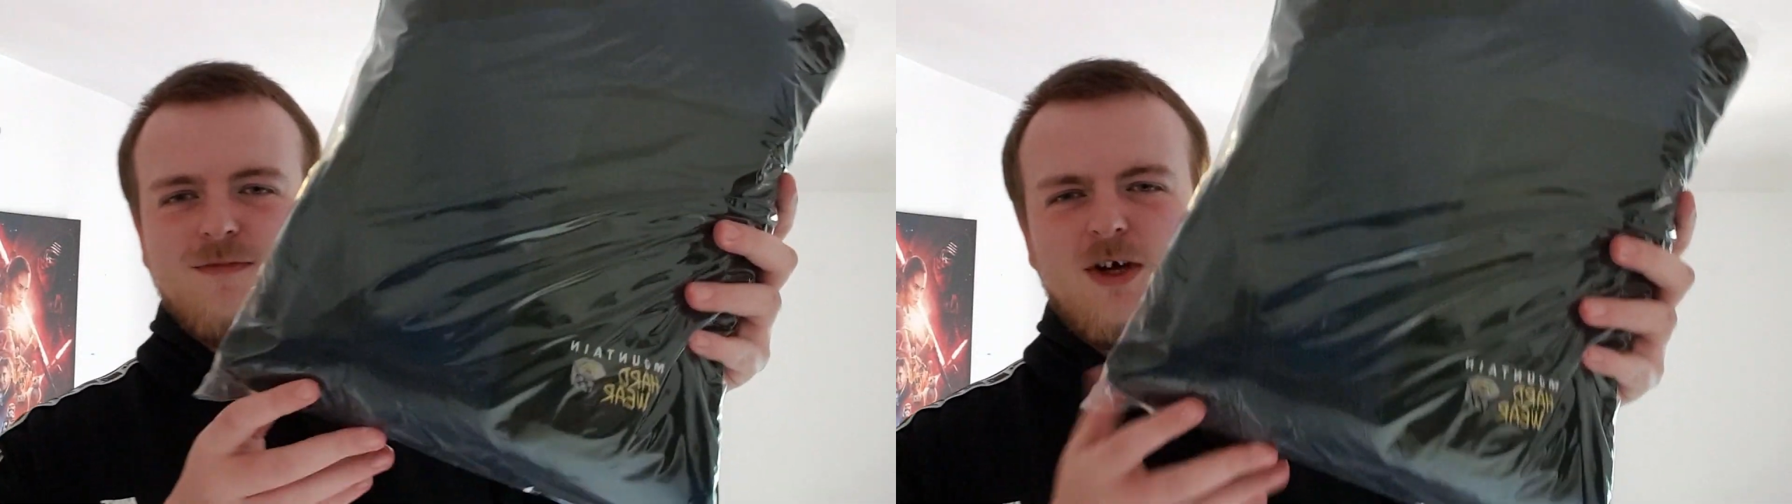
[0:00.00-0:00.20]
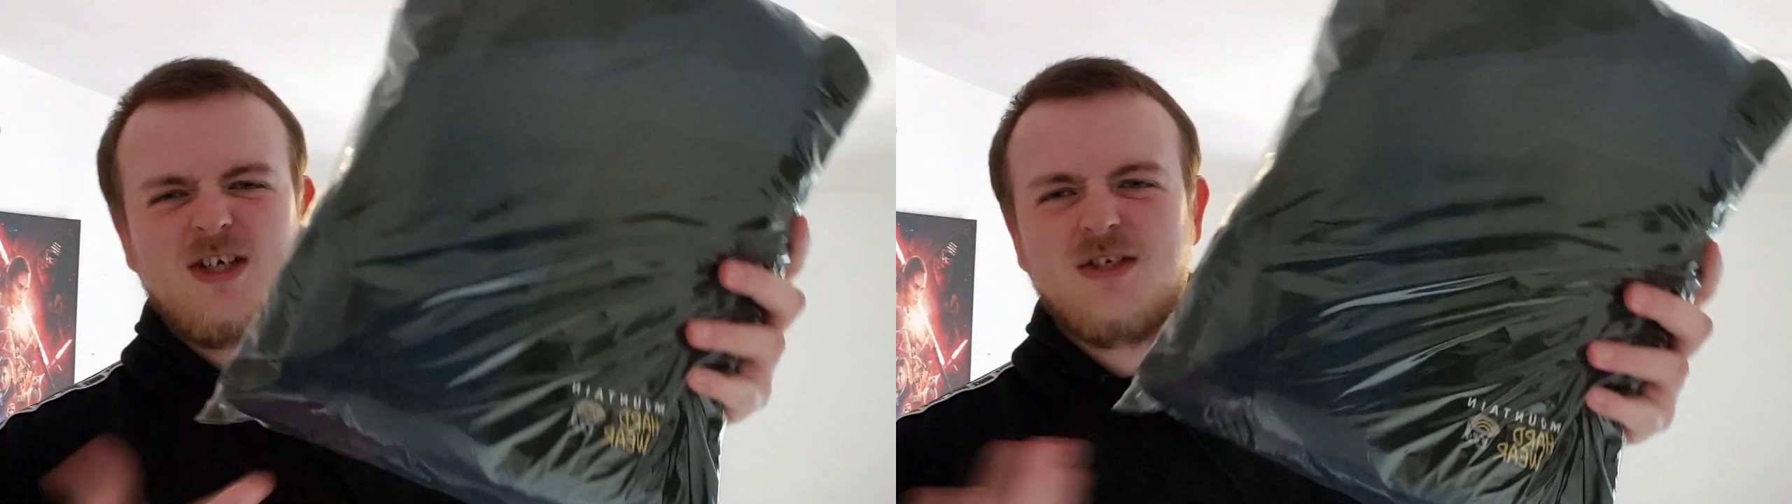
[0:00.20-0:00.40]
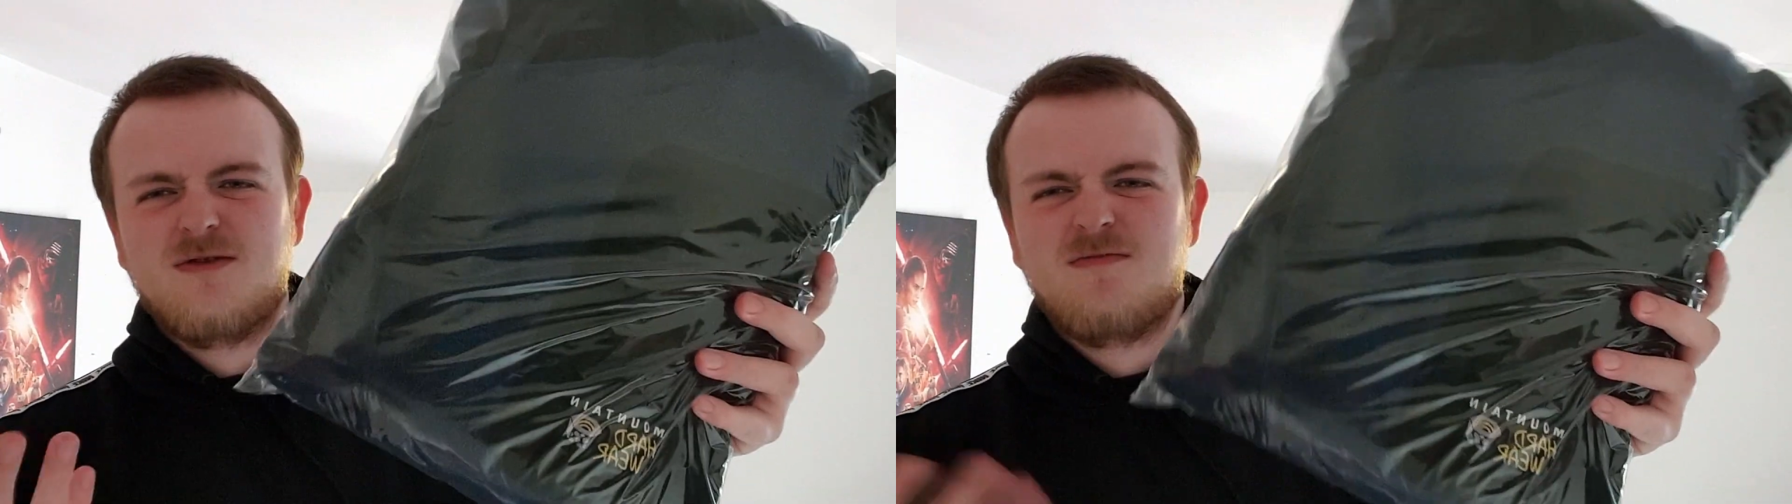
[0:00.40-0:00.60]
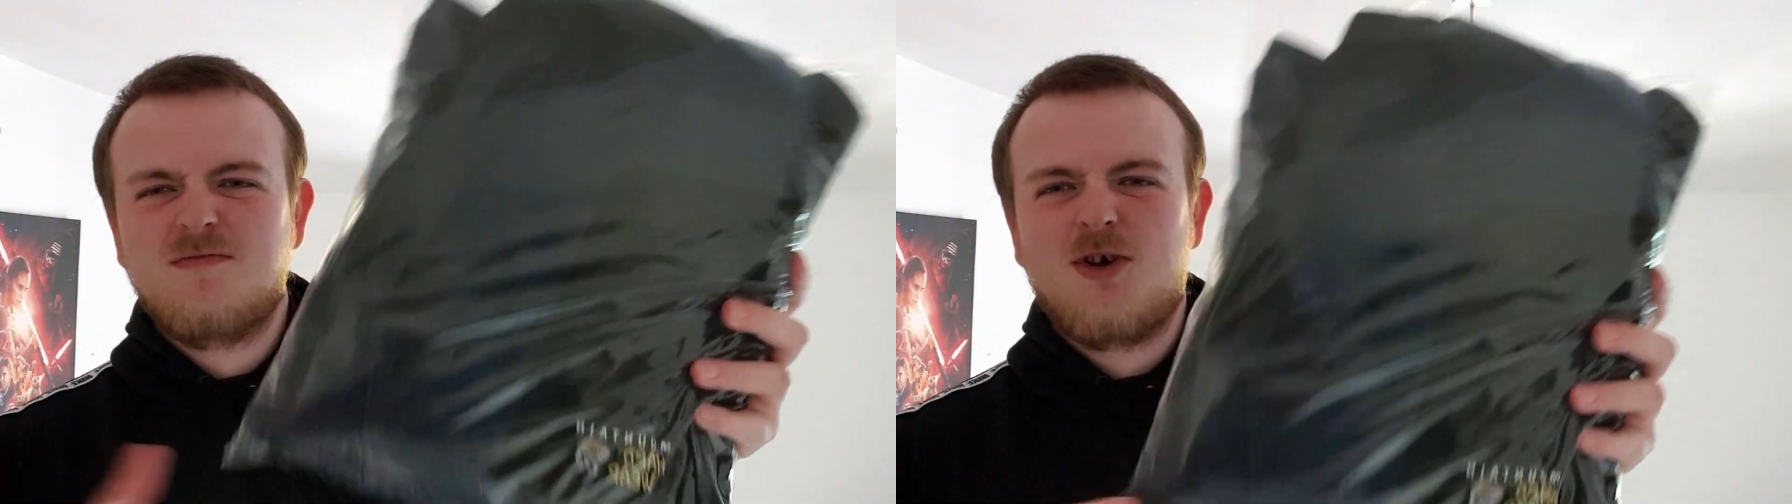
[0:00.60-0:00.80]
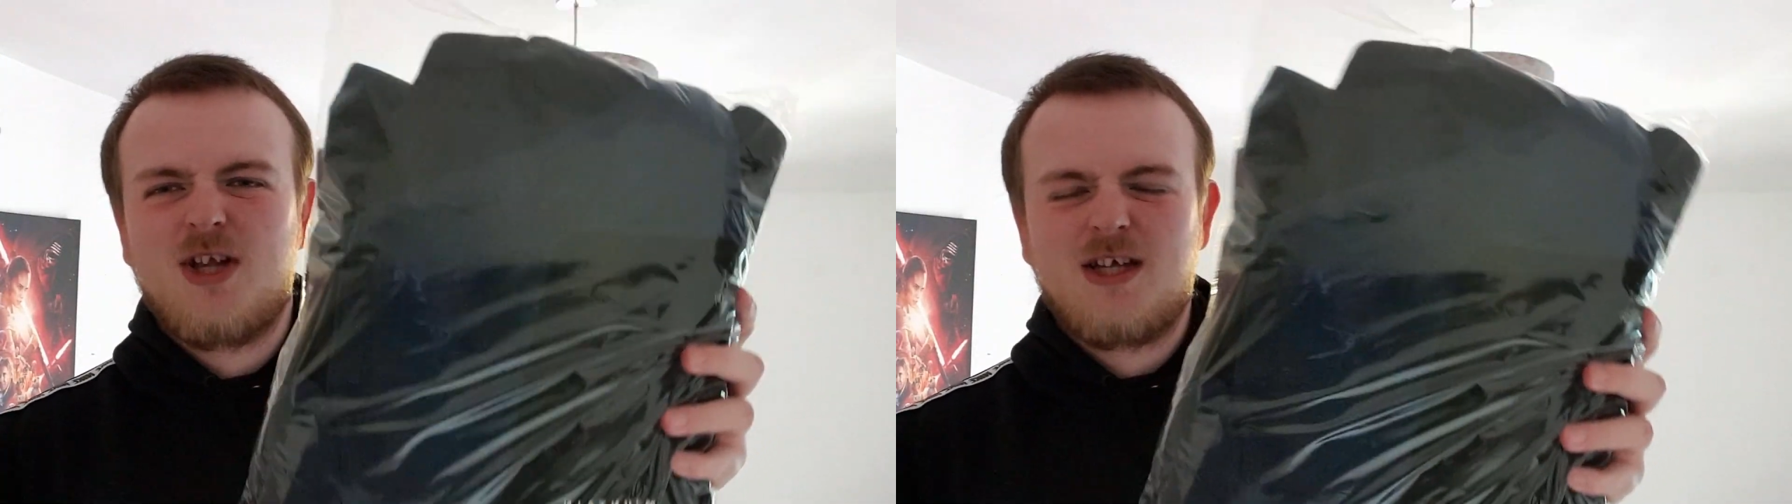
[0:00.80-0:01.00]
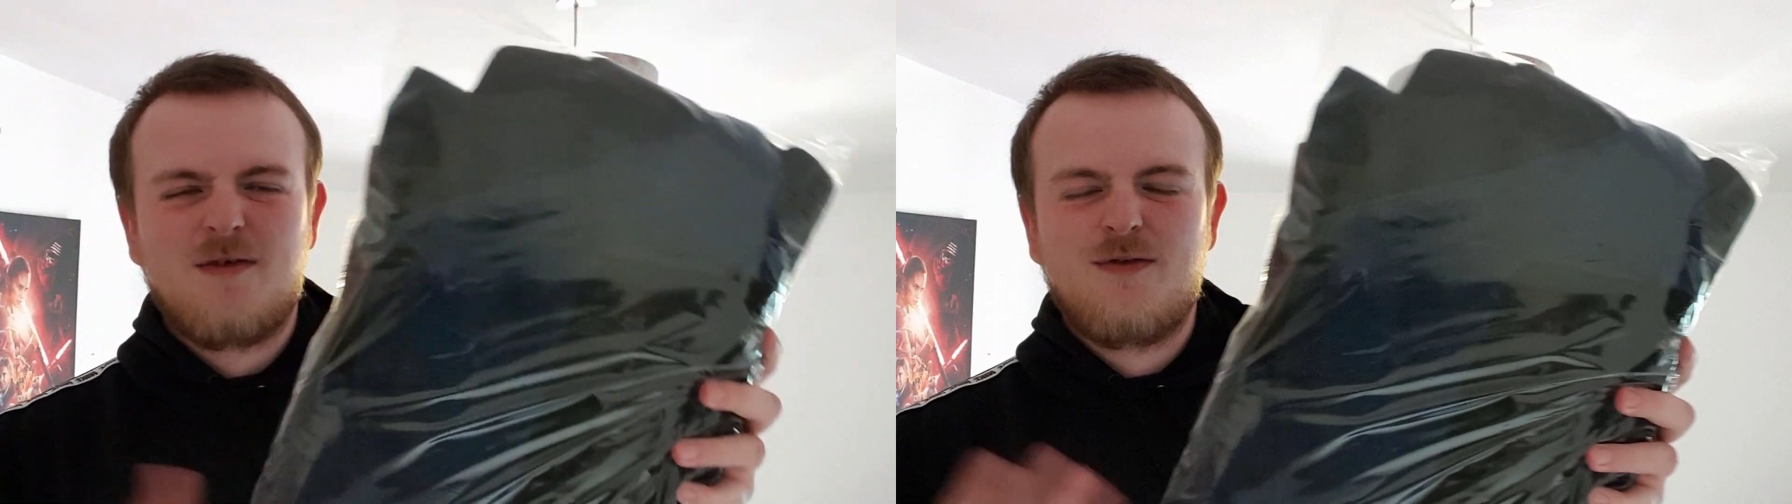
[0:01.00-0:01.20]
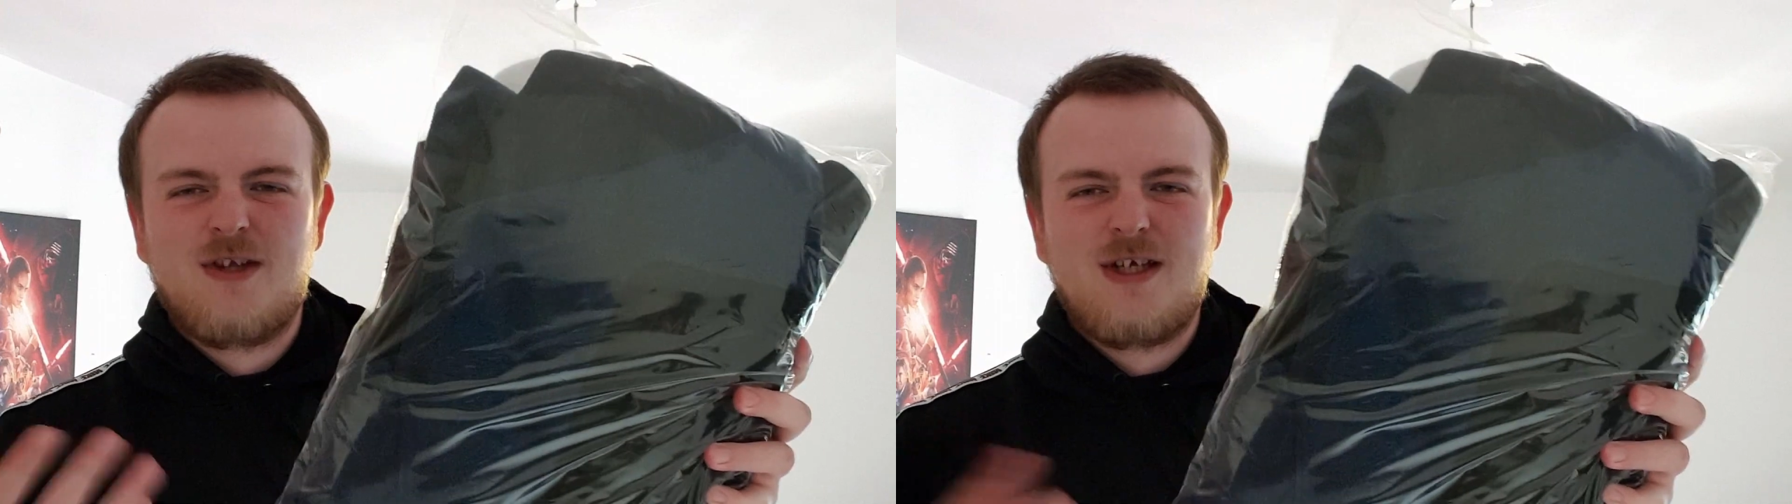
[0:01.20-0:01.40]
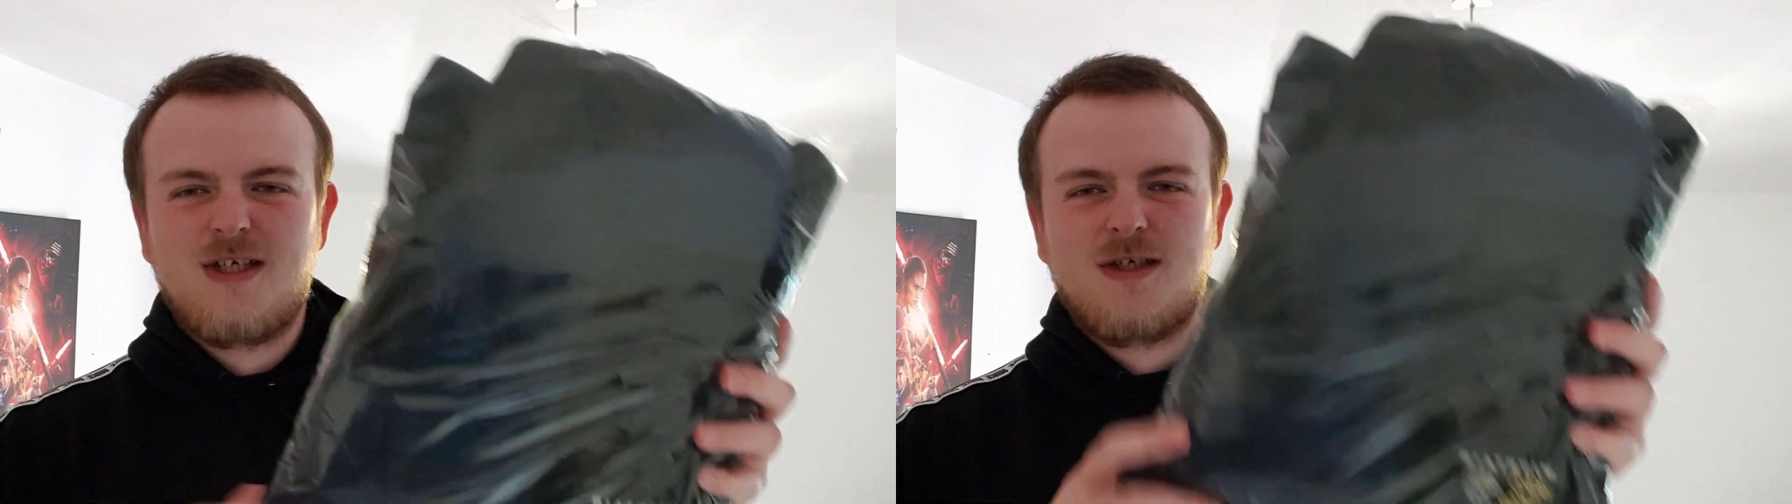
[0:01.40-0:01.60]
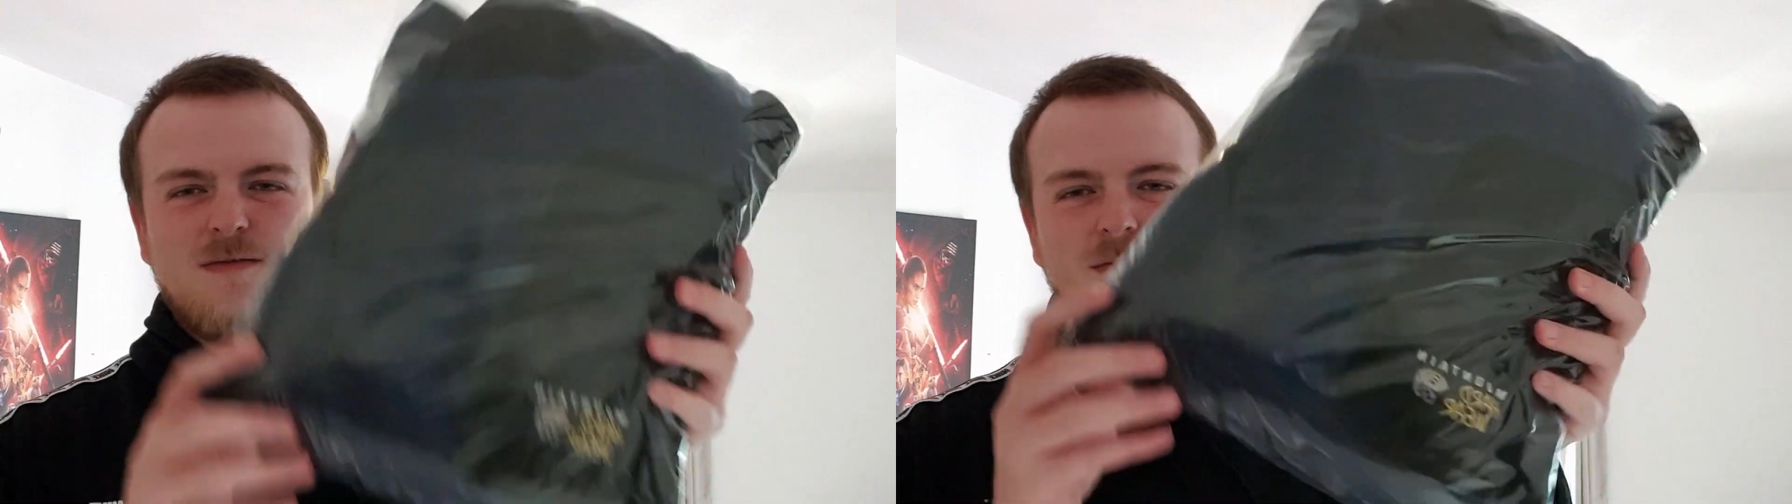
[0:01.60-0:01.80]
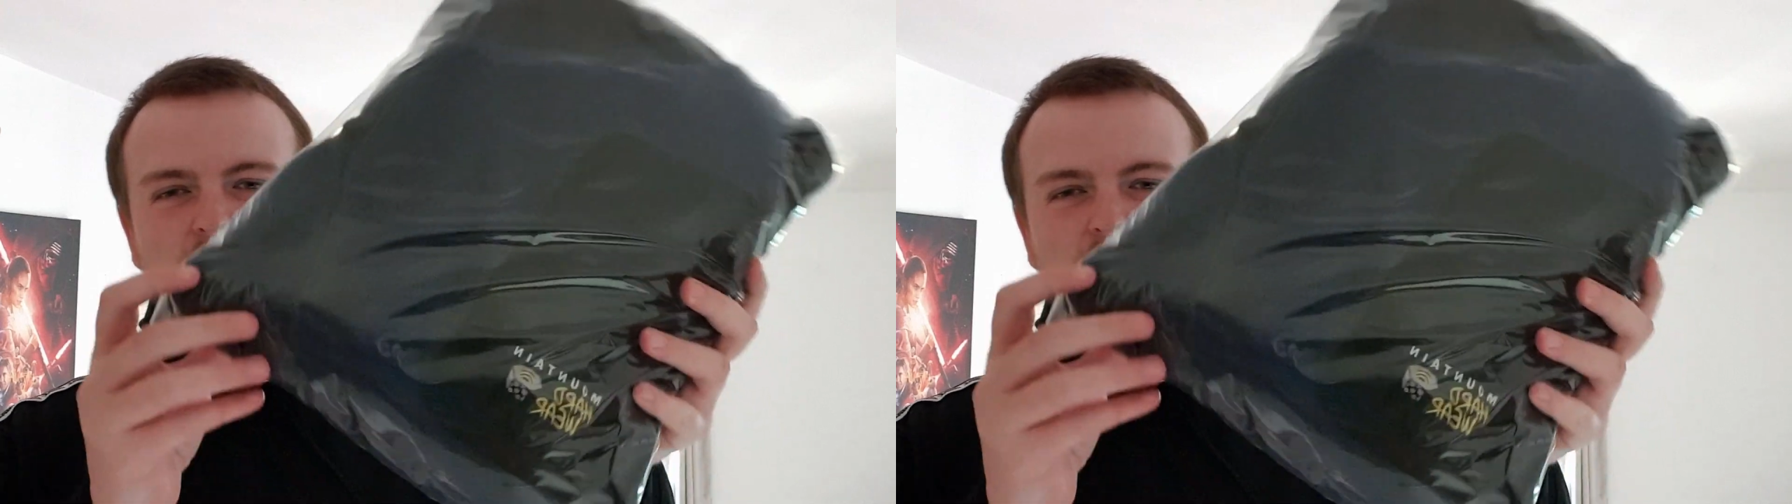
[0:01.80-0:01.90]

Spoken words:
It's more like a fleece.